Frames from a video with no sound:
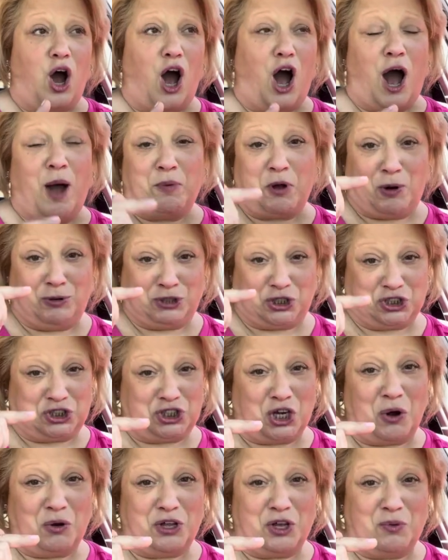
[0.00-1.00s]
I'm going to
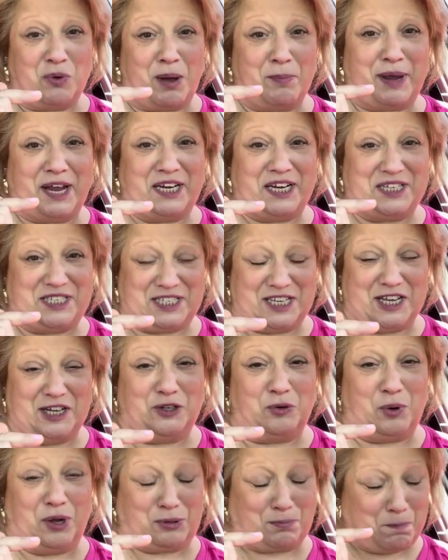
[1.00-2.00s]
show you I made a deal
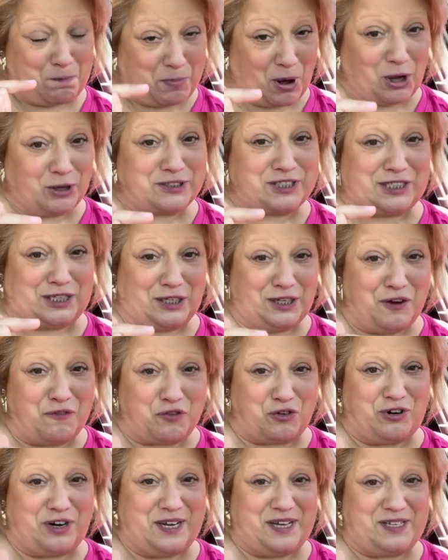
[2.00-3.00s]
with Bolt
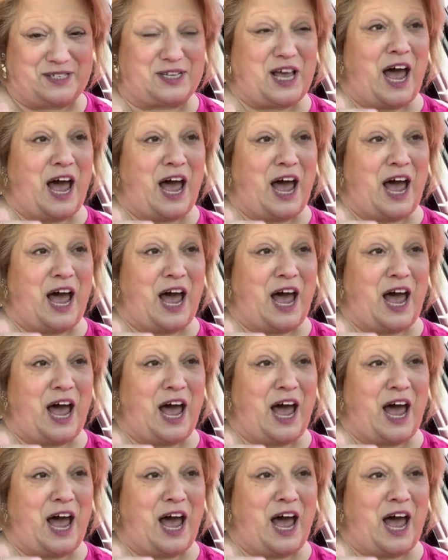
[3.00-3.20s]
Deliveries.